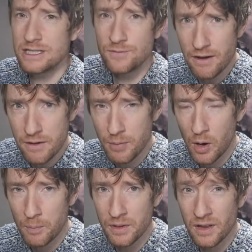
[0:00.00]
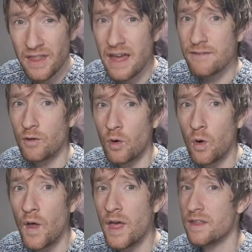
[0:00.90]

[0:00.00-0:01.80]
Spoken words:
It's very popular, therefore